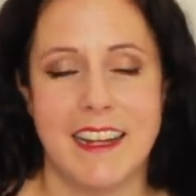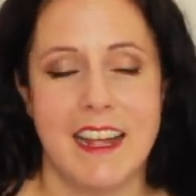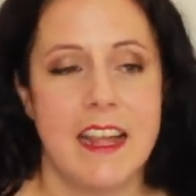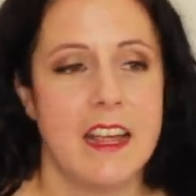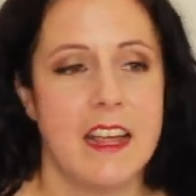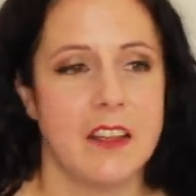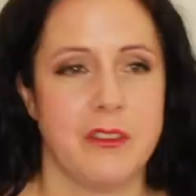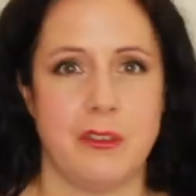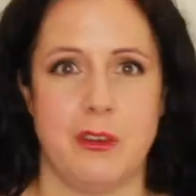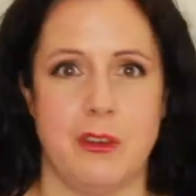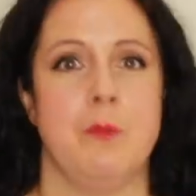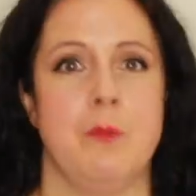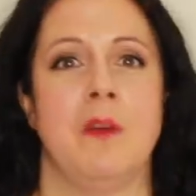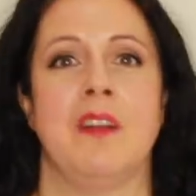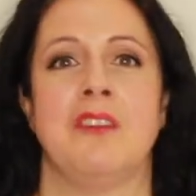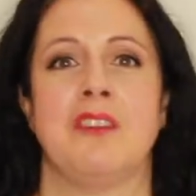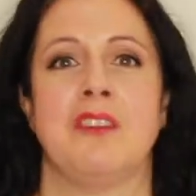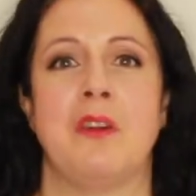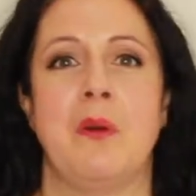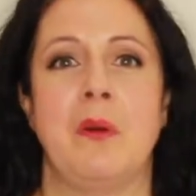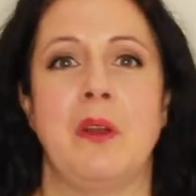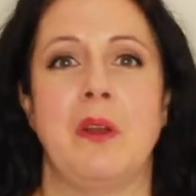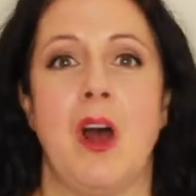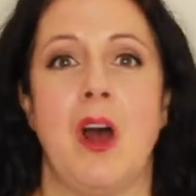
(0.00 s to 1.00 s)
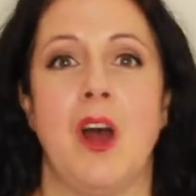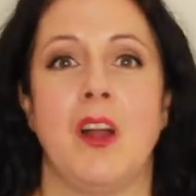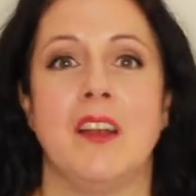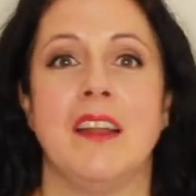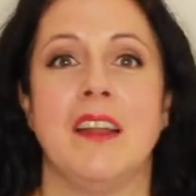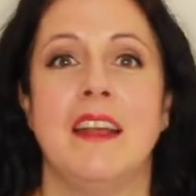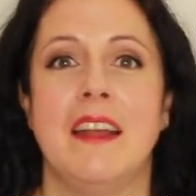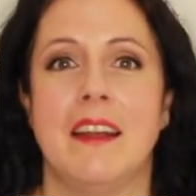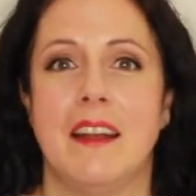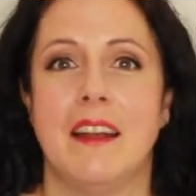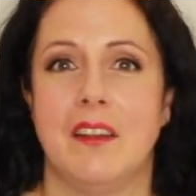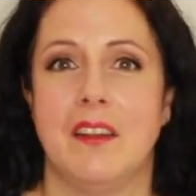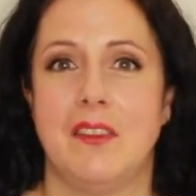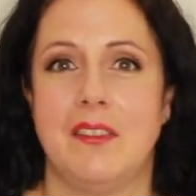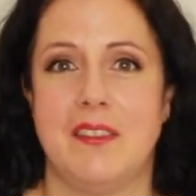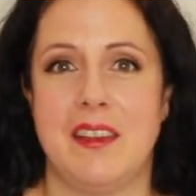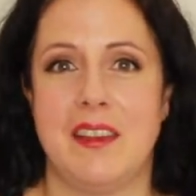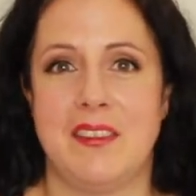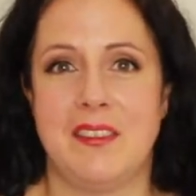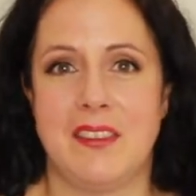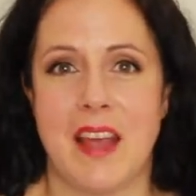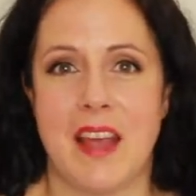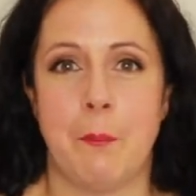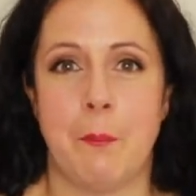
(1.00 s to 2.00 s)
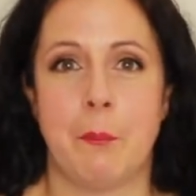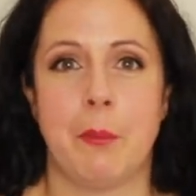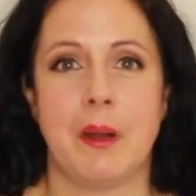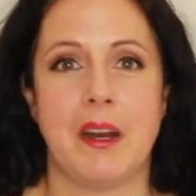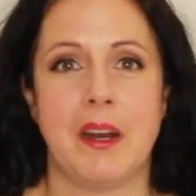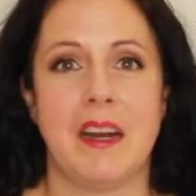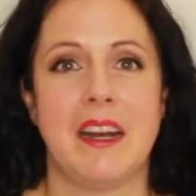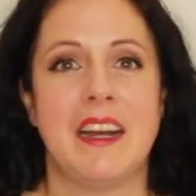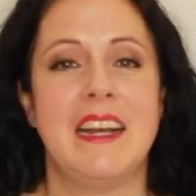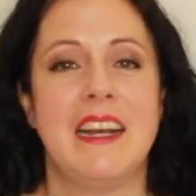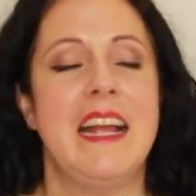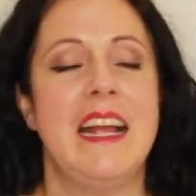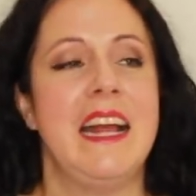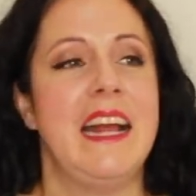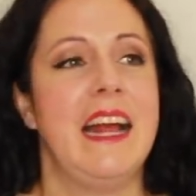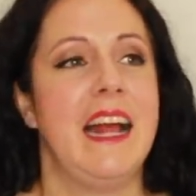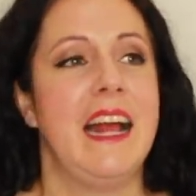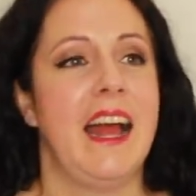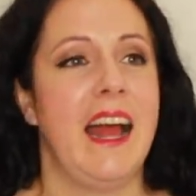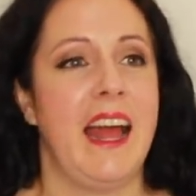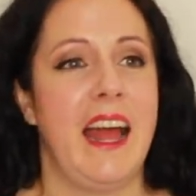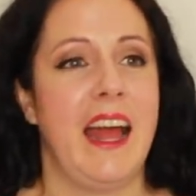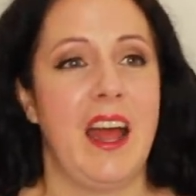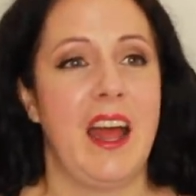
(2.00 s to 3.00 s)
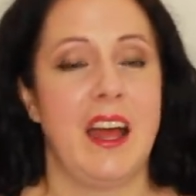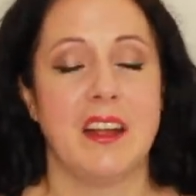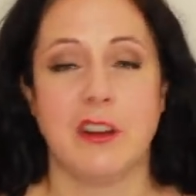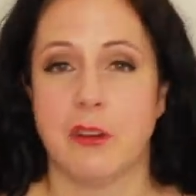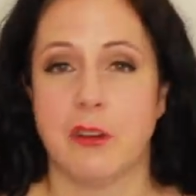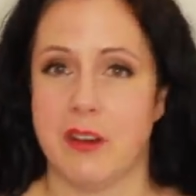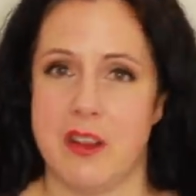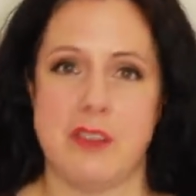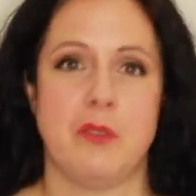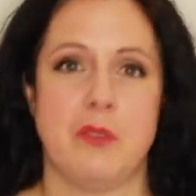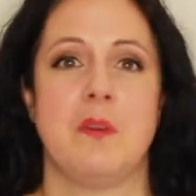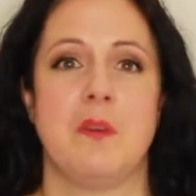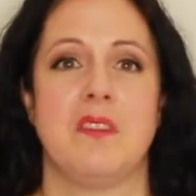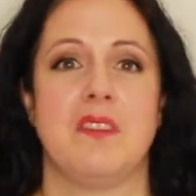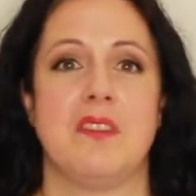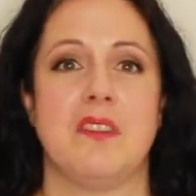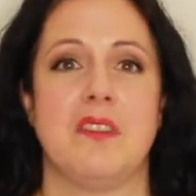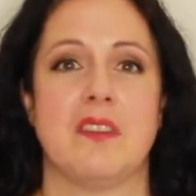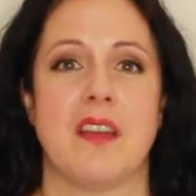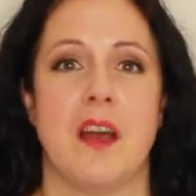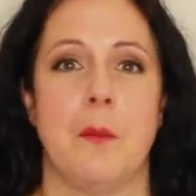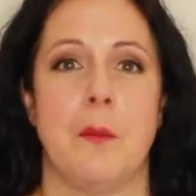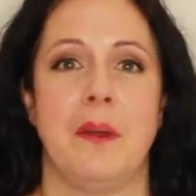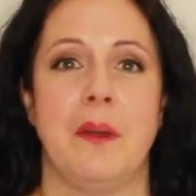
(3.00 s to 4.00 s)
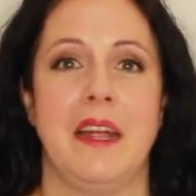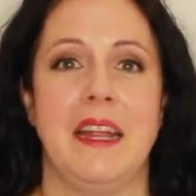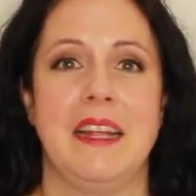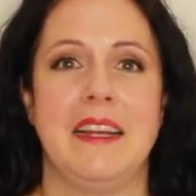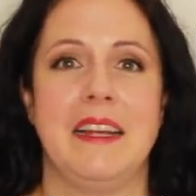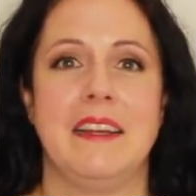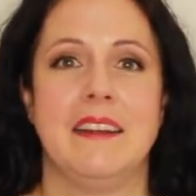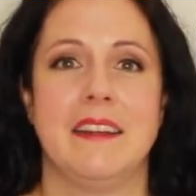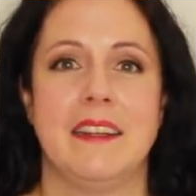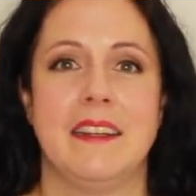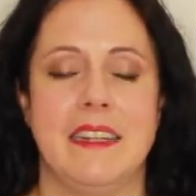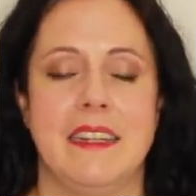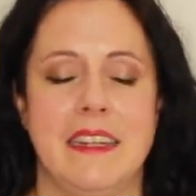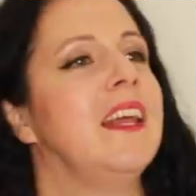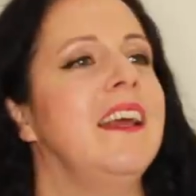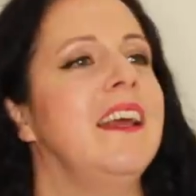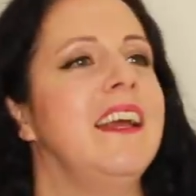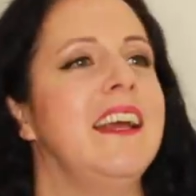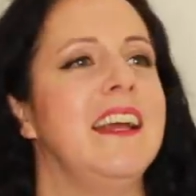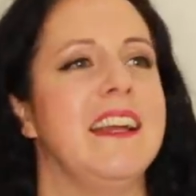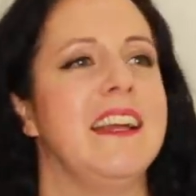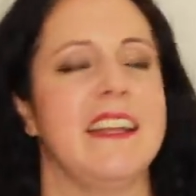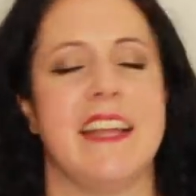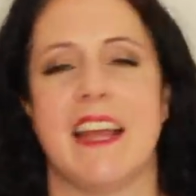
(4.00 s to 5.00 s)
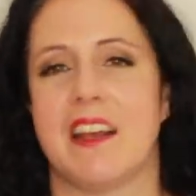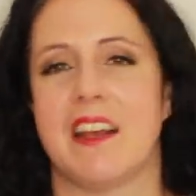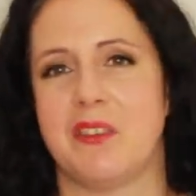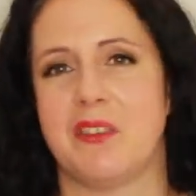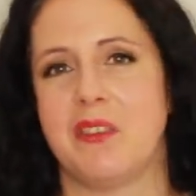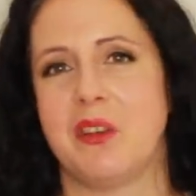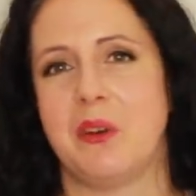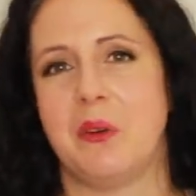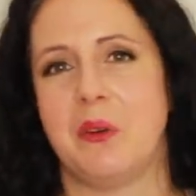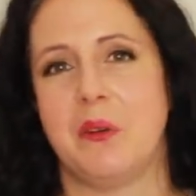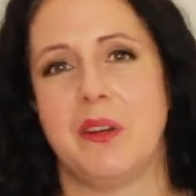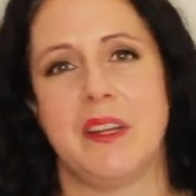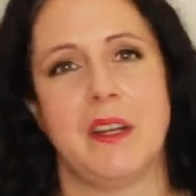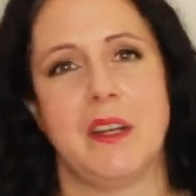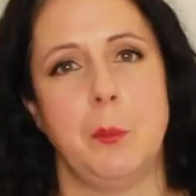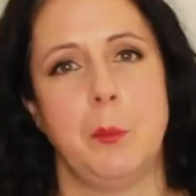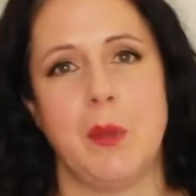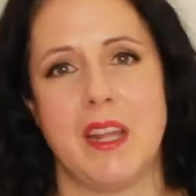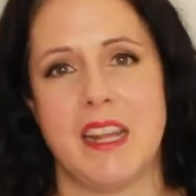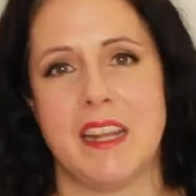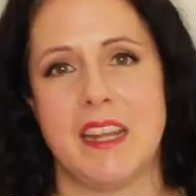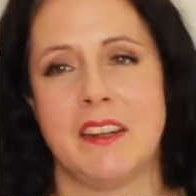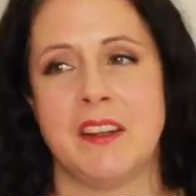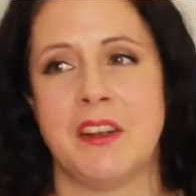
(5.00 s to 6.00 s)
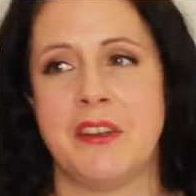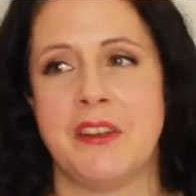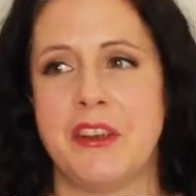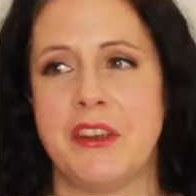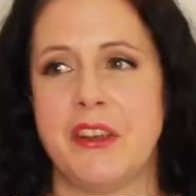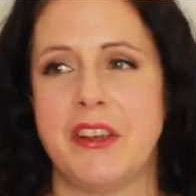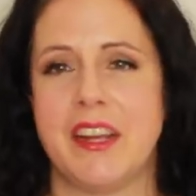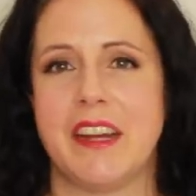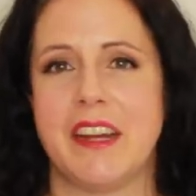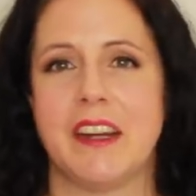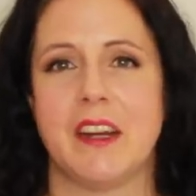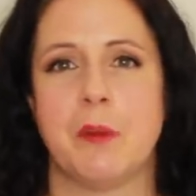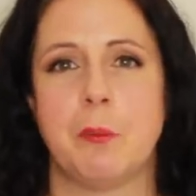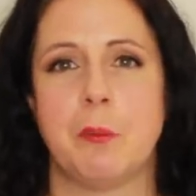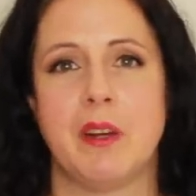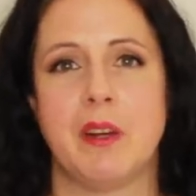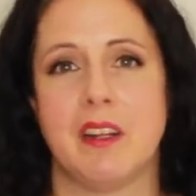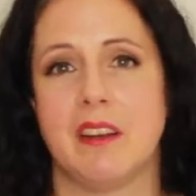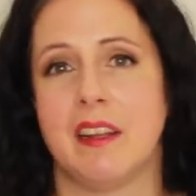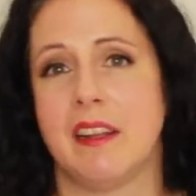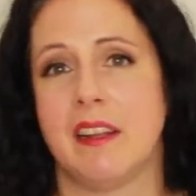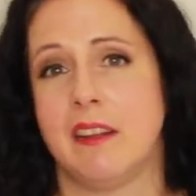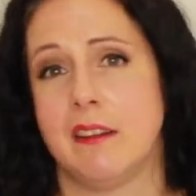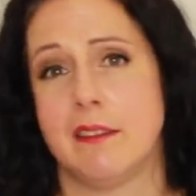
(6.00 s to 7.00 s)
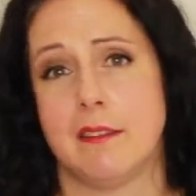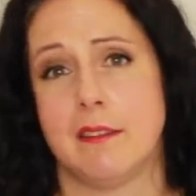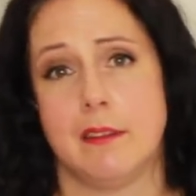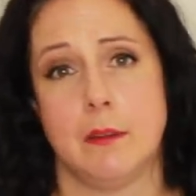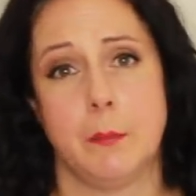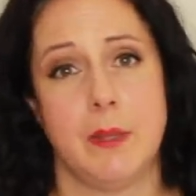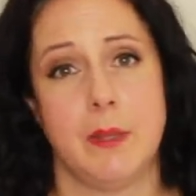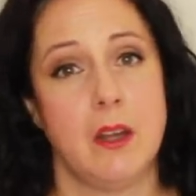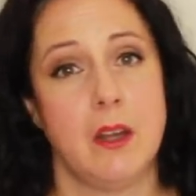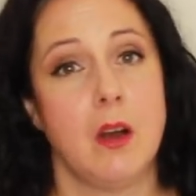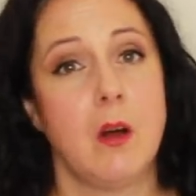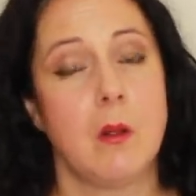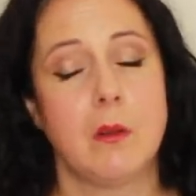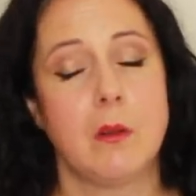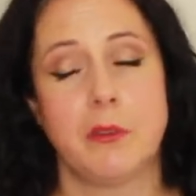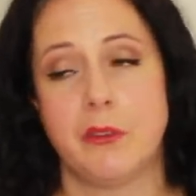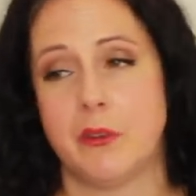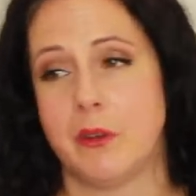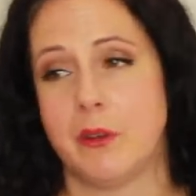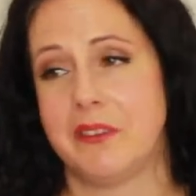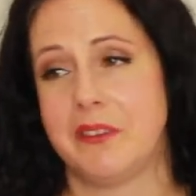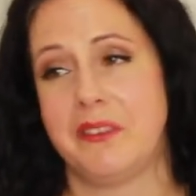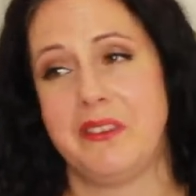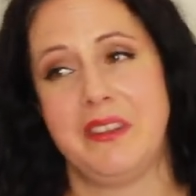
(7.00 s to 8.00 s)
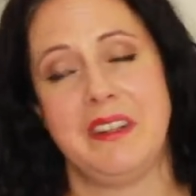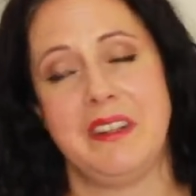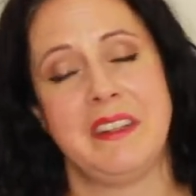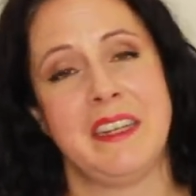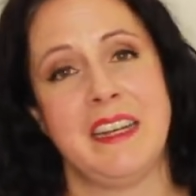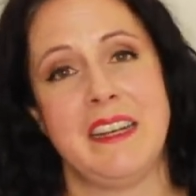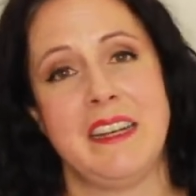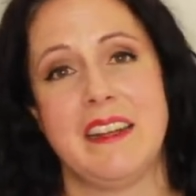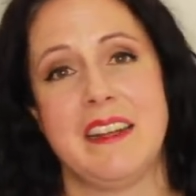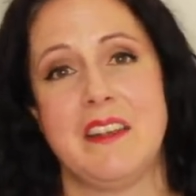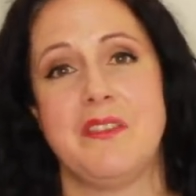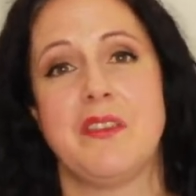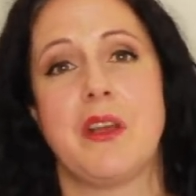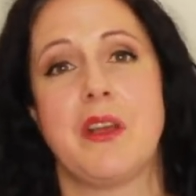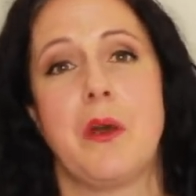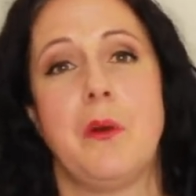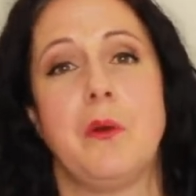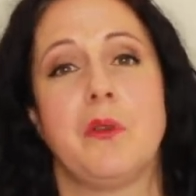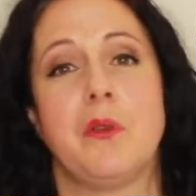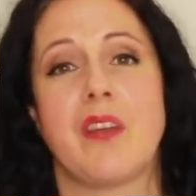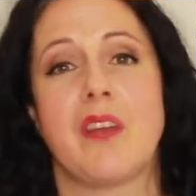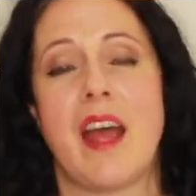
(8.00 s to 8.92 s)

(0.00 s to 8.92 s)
It's too much going on. It's December, Christmas is coming. Yeah, so it'll be in the new year, but it'll still be cold, so I'll still need these coats.